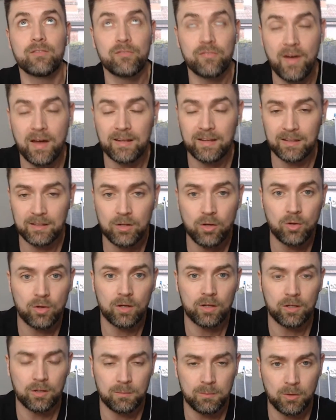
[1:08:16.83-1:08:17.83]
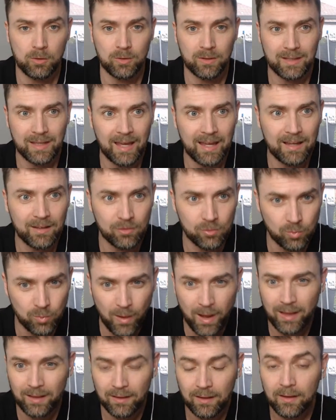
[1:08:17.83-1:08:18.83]
The fact that you can communicate as
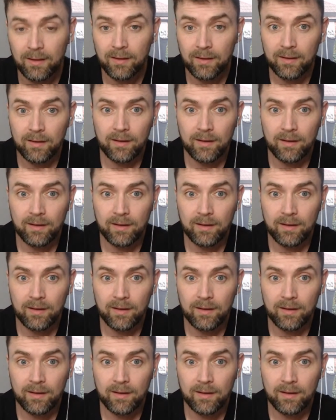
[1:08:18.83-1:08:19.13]
well.